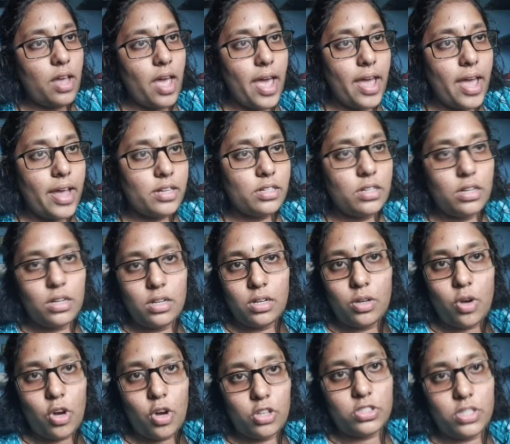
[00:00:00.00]
and
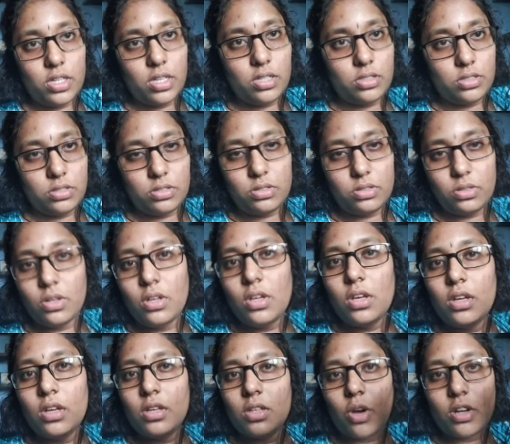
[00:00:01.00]
conjugation. So
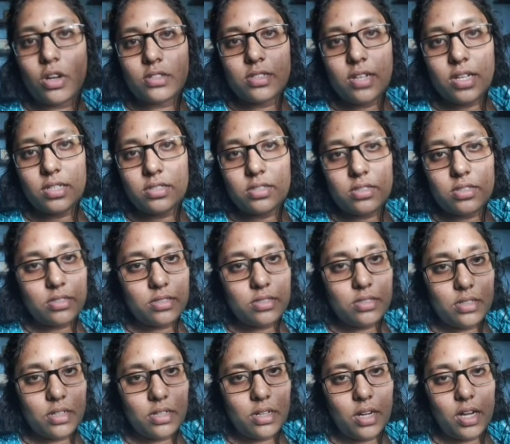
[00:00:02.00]
the oxidation
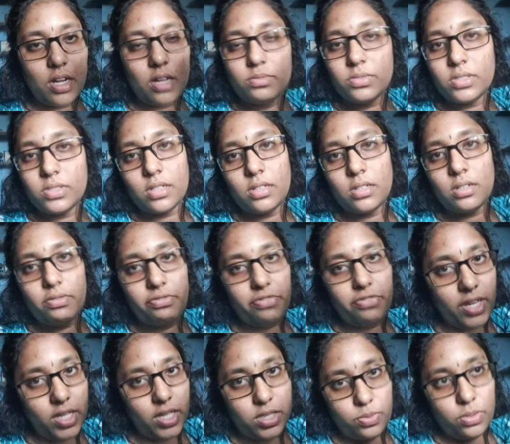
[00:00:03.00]
is, comes under
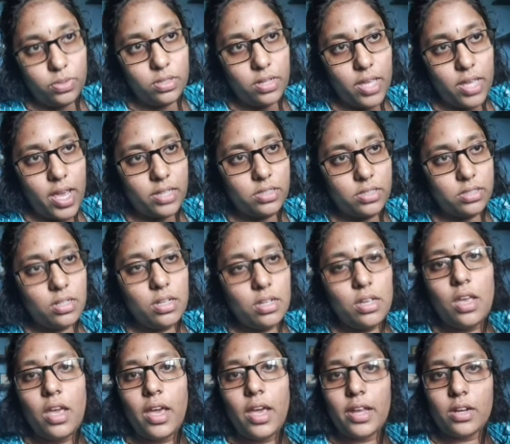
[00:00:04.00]
phase 1 reaction
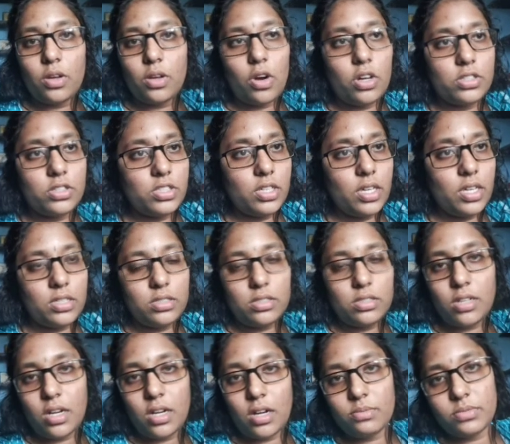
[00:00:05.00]
and
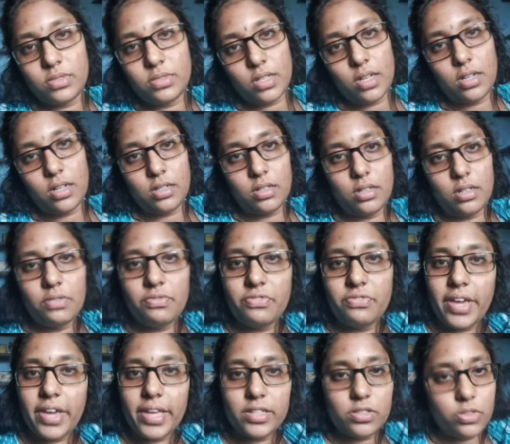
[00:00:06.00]
conjugation comes under
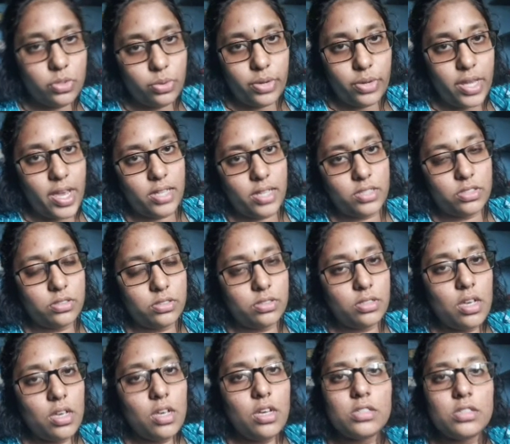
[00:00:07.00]
phase 2
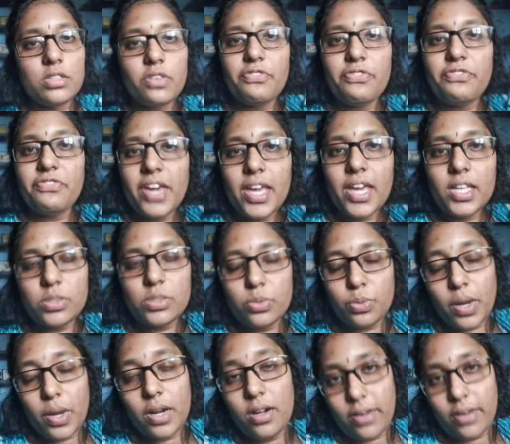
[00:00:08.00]
reactions. So
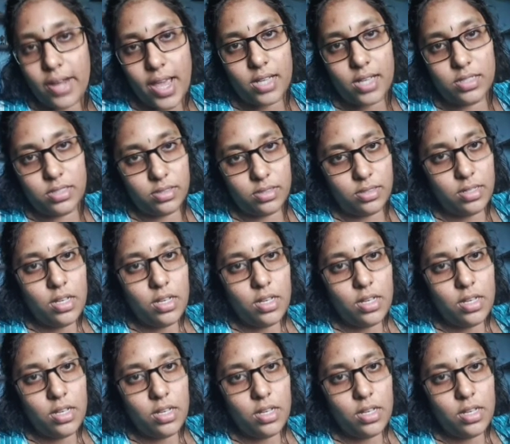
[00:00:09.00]
phase 1 reaction